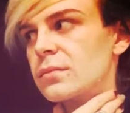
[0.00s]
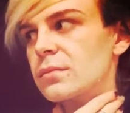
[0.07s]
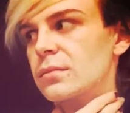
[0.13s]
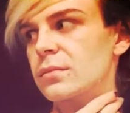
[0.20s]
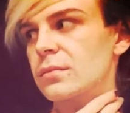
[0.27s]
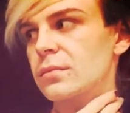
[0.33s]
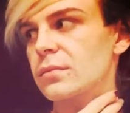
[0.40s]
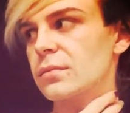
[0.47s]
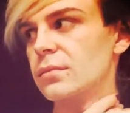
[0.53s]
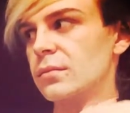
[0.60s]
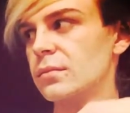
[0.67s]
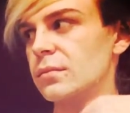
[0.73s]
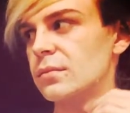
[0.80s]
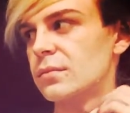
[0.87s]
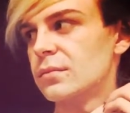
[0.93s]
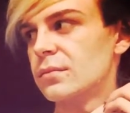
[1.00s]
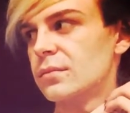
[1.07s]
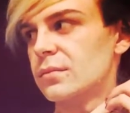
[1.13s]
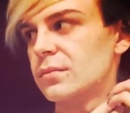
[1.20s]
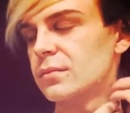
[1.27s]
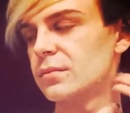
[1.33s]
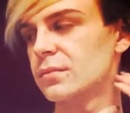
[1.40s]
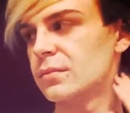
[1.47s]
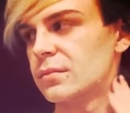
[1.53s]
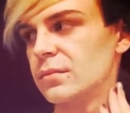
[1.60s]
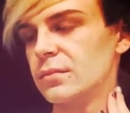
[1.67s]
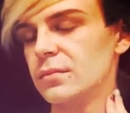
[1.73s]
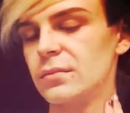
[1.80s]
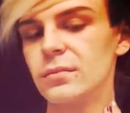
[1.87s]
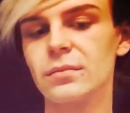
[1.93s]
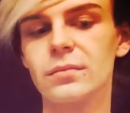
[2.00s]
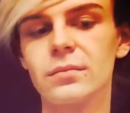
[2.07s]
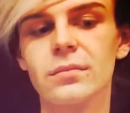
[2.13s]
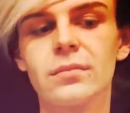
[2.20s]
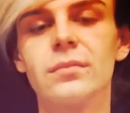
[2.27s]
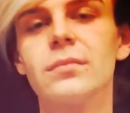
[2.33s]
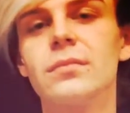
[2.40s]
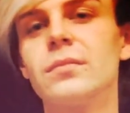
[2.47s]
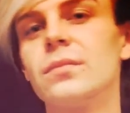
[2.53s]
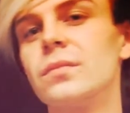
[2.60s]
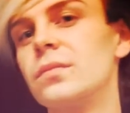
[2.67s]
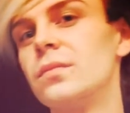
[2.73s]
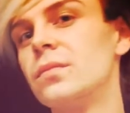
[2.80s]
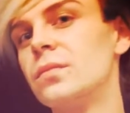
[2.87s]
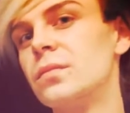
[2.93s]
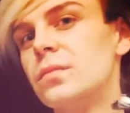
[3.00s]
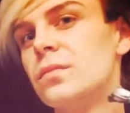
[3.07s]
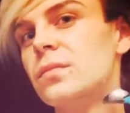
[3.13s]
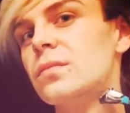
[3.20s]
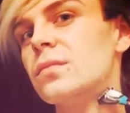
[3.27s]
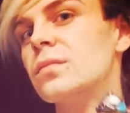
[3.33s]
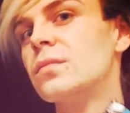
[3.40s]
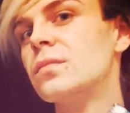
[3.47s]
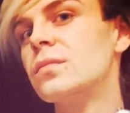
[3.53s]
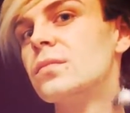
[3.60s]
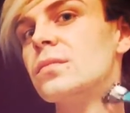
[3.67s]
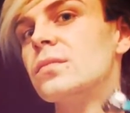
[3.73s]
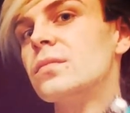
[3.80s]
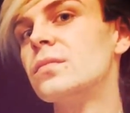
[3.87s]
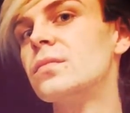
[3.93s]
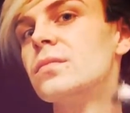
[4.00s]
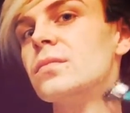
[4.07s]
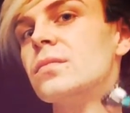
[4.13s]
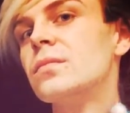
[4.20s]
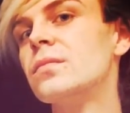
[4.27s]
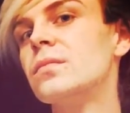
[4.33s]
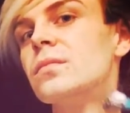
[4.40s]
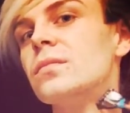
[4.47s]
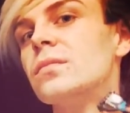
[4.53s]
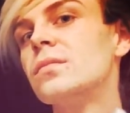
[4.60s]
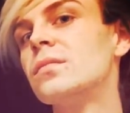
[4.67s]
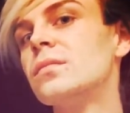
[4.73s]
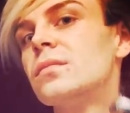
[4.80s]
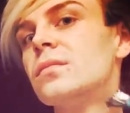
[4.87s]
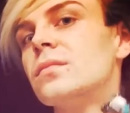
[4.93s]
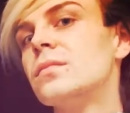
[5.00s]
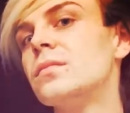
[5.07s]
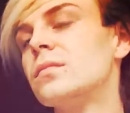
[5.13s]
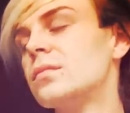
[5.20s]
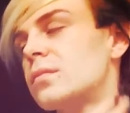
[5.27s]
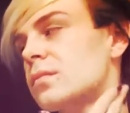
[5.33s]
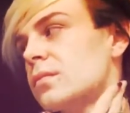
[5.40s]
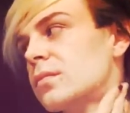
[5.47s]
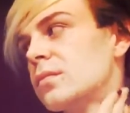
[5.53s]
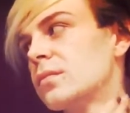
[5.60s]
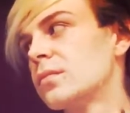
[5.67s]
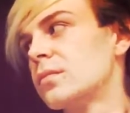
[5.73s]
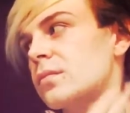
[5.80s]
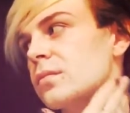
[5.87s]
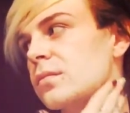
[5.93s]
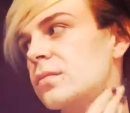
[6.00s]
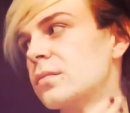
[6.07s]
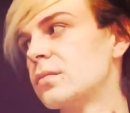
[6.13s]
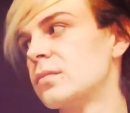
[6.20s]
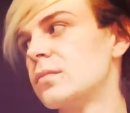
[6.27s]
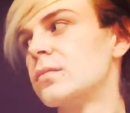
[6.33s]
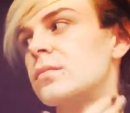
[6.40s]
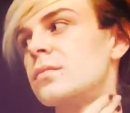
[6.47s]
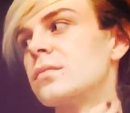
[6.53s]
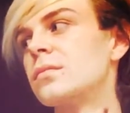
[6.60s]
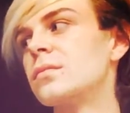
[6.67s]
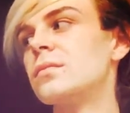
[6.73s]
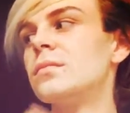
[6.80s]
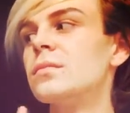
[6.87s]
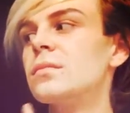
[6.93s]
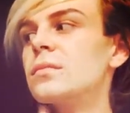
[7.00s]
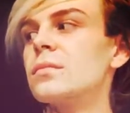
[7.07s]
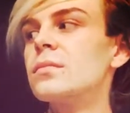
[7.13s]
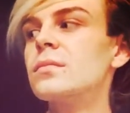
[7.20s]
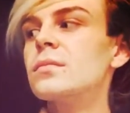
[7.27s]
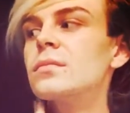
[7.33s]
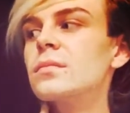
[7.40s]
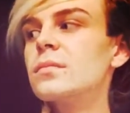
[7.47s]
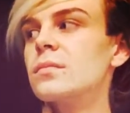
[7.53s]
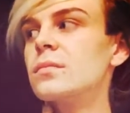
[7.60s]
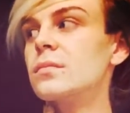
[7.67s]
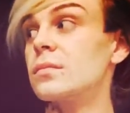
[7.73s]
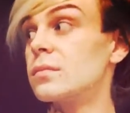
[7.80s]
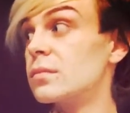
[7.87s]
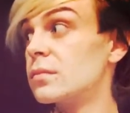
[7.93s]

[no speech]